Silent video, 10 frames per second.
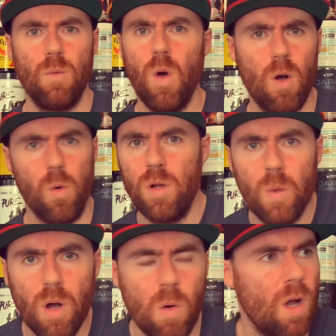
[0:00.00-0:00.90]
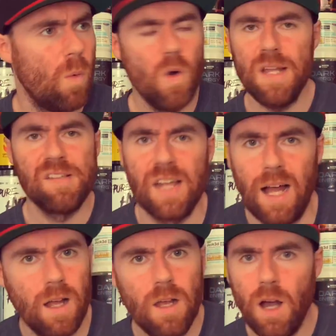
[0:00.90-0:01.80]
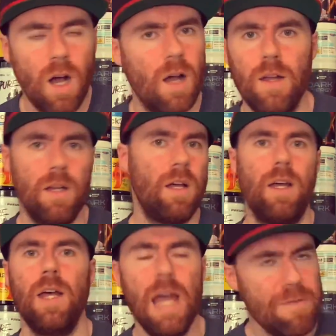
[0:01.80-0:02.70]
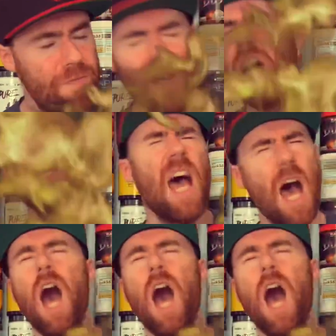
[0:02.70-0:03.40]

Whoa, whoa, what is that? Inferno!